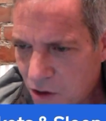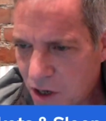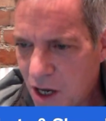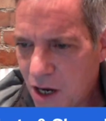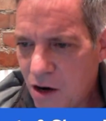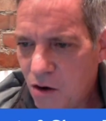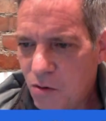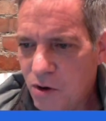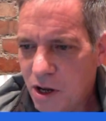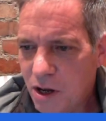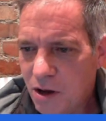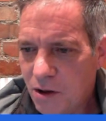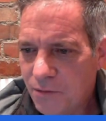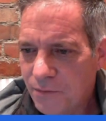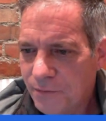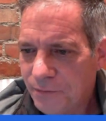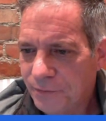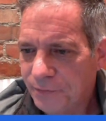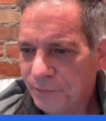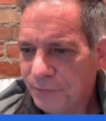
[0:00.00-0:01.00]
Okay, here we
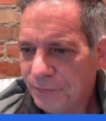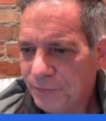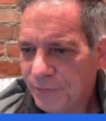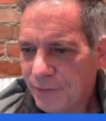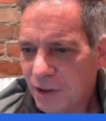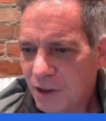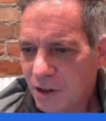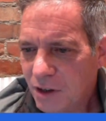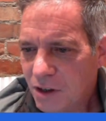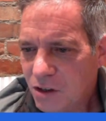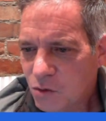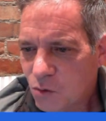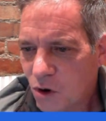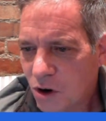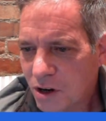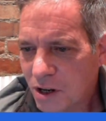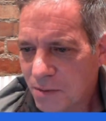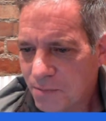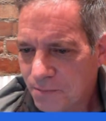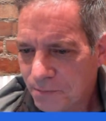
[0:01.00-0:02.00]
go. It's
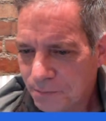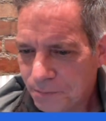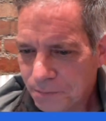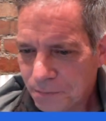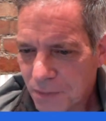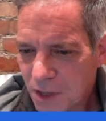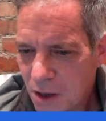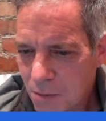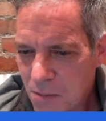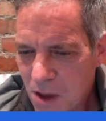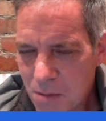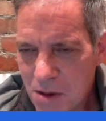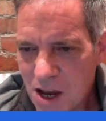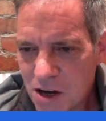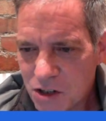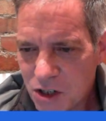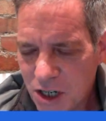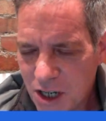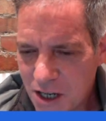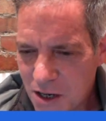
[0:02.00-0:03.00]
working. Maybe
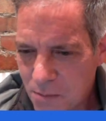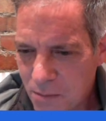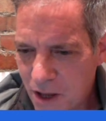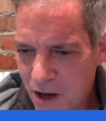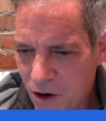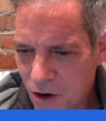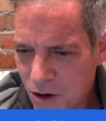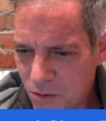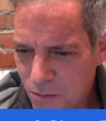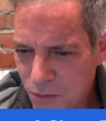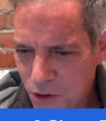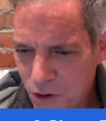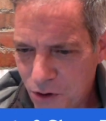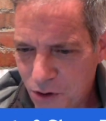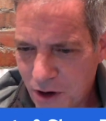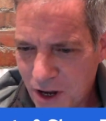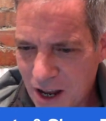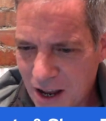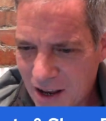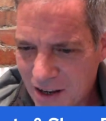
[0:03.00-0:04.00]
I should get a better
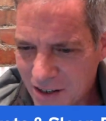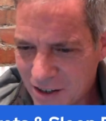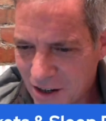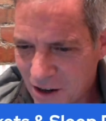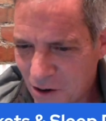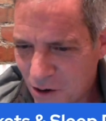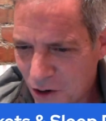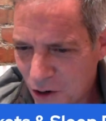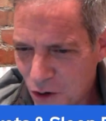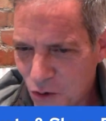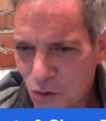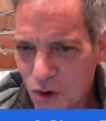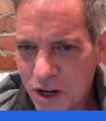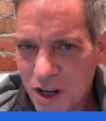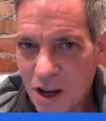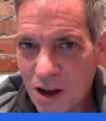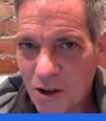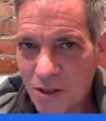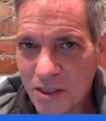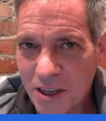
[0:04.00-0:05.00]
computer, guys. I don't know. What
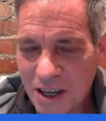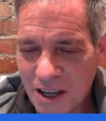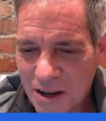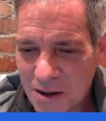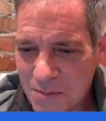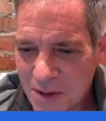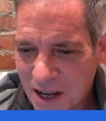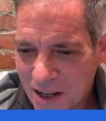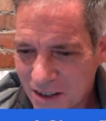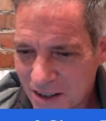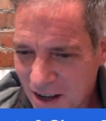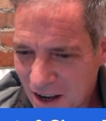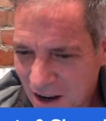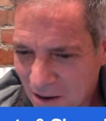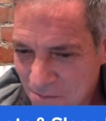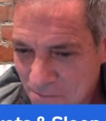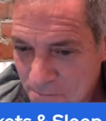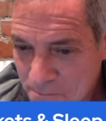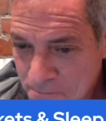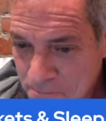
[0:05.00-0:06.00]
do y'all think about that?